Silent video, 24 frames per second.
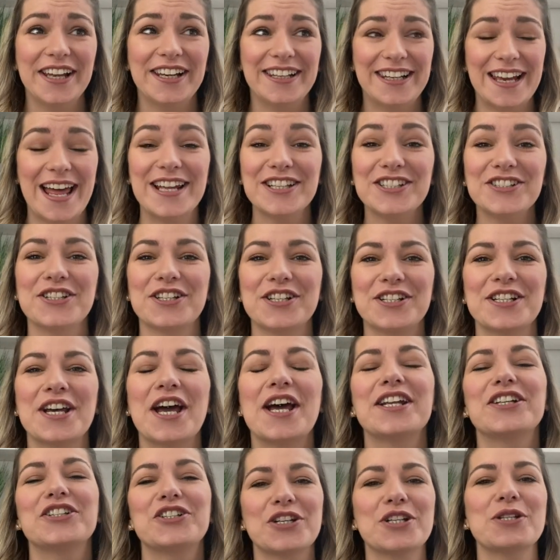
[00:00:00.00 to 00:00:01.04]
Let's
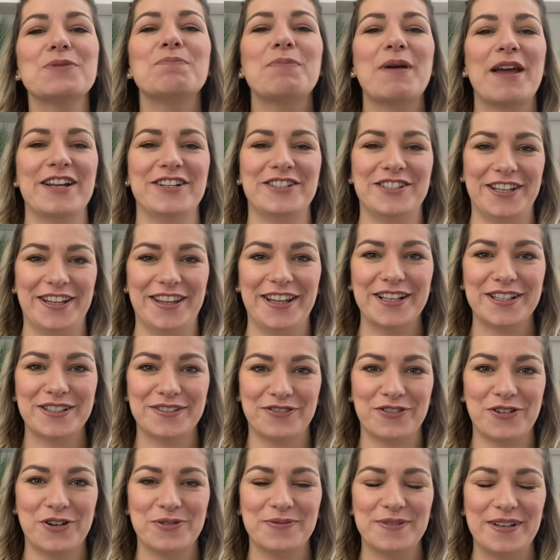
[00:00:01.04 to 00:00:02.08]
just picture this
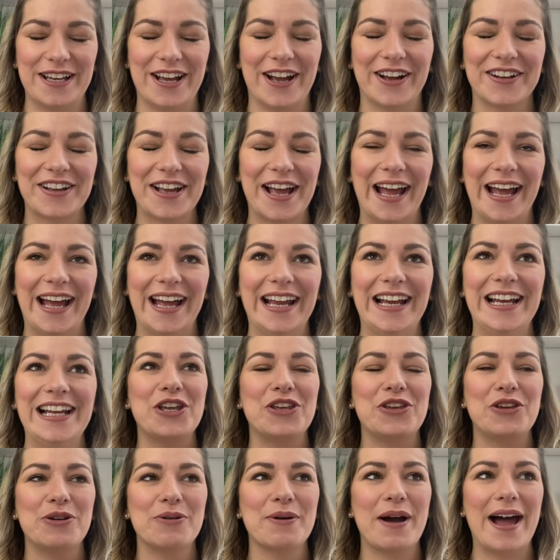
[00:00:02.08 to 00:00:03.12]
for me, okay?
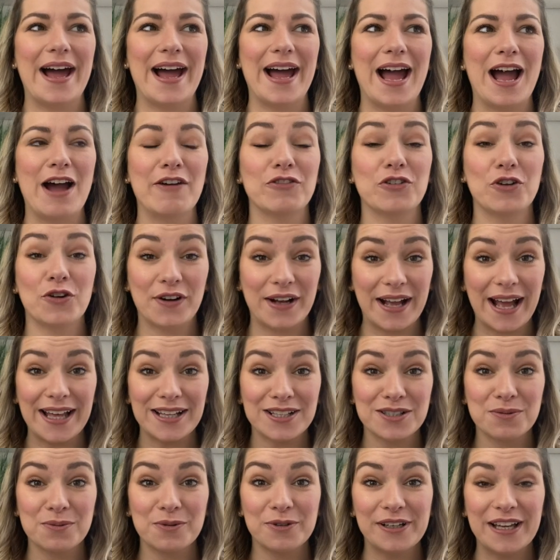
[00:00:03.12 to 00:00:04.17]
You have your
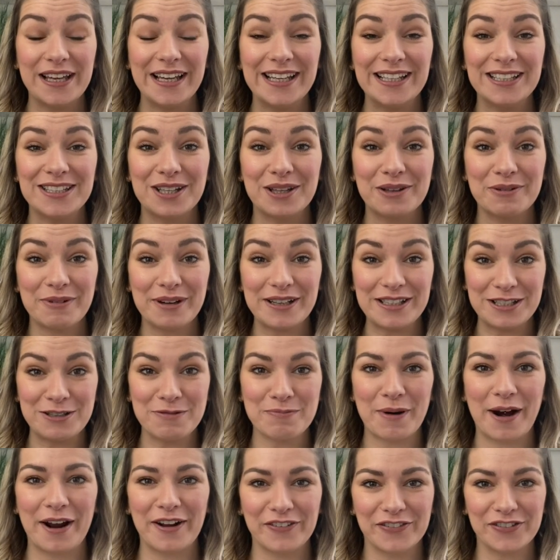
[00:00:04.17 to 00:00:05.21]
guests walking into the wedding
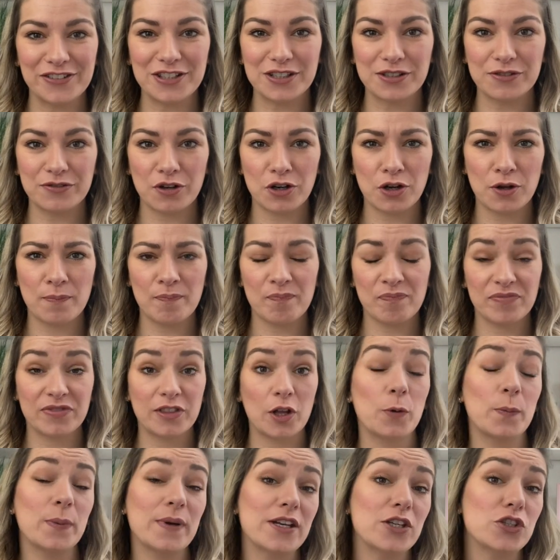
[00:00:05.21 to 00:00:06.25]
breakfast room.
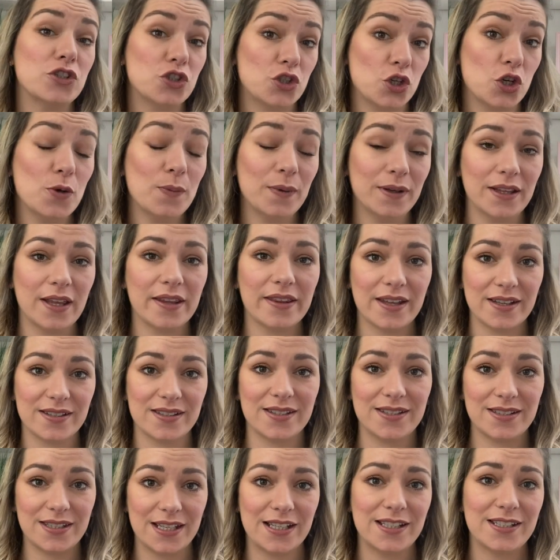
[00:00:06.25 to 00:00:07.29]
They'll be assuming that there's a
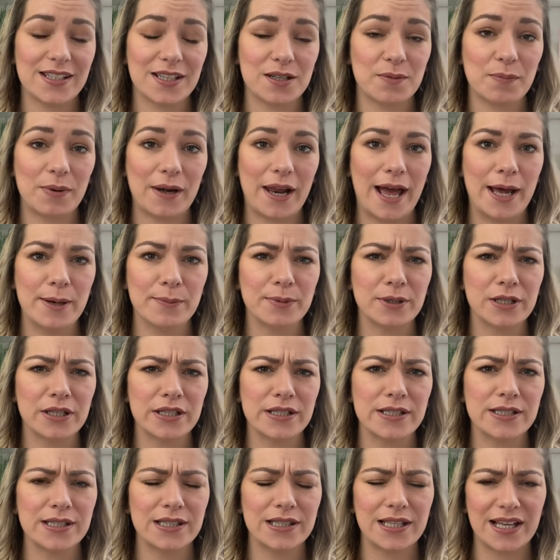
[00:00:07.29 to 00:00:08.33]
seating plan
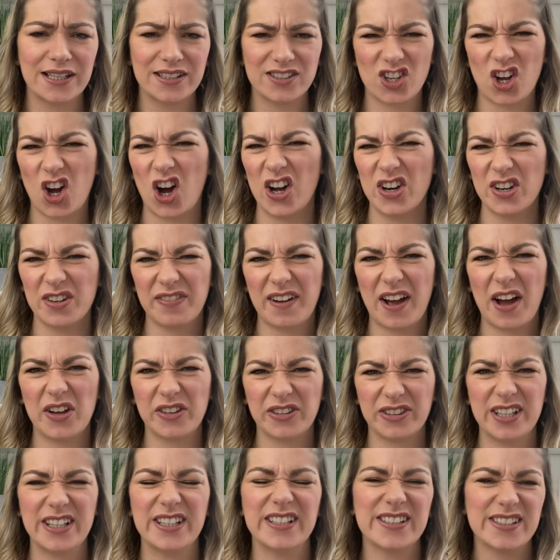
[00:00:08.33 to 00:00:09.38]
because that's kind of how
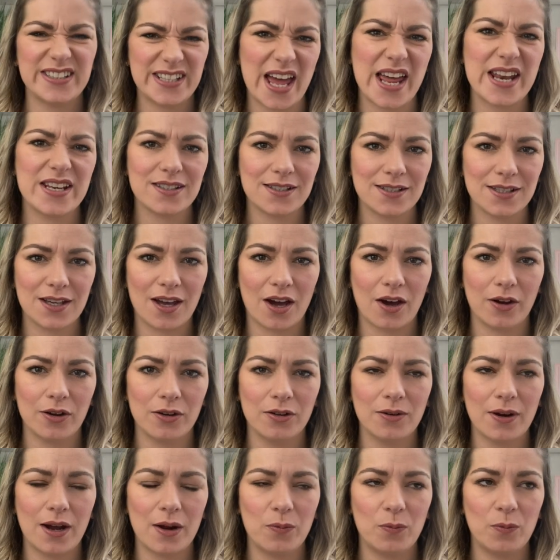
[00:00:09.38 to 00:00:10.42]
things tend to
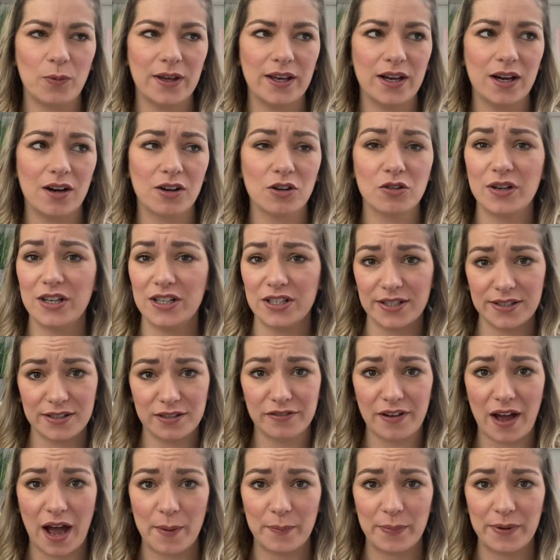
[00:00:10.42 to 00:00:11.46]
go, and we are creatures of
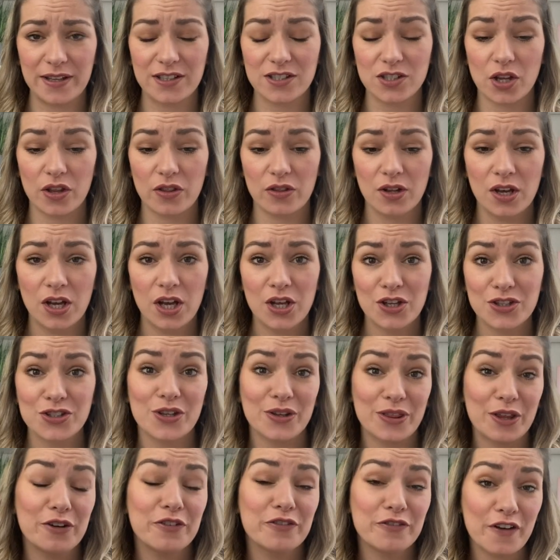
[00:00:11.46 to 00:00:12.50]
habit. So
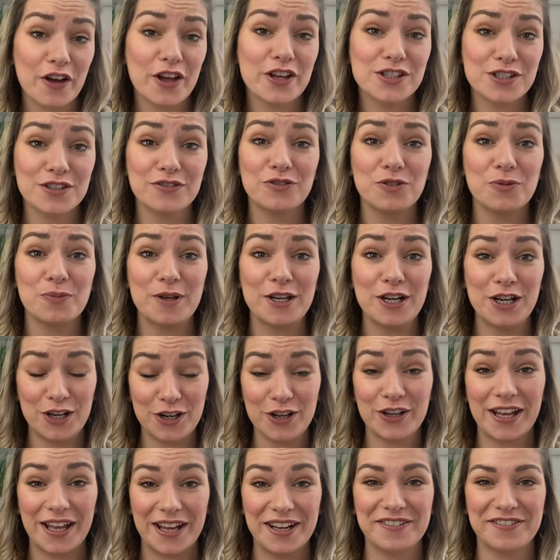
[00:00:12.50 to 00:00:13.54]
they'll first of all be
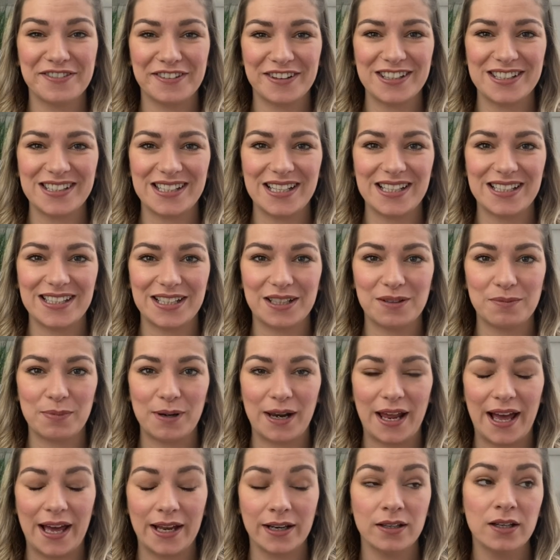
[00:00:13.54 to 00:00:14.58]
looking for the seating
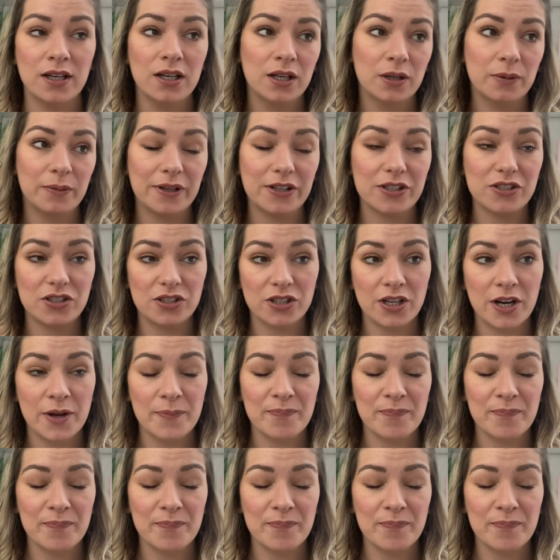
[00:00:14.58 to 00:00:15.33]
plan, which,